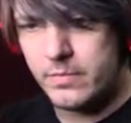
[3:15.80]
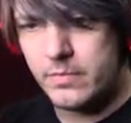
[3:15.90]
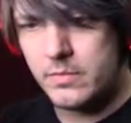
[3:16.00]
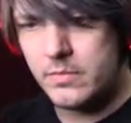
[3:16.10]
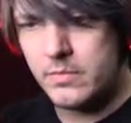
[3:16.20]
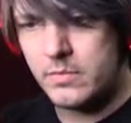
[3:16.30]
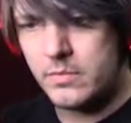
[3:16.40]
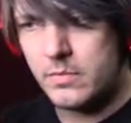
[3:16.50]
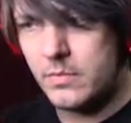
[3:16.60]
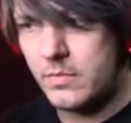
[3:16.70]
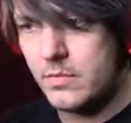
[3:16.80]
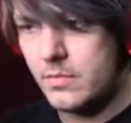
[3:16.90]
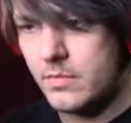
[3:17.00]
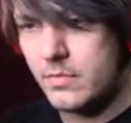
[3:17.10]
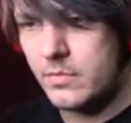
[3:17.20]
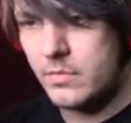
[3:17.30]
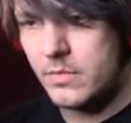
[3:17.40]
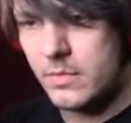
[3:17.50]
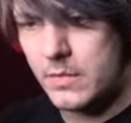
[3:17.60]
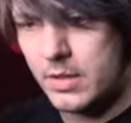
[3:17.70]

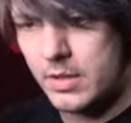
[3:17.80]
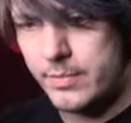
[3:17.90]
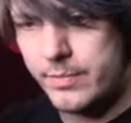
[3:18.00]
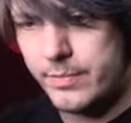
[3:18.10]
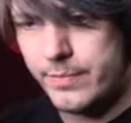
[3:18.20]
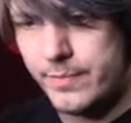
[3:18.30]
Nobody speaks.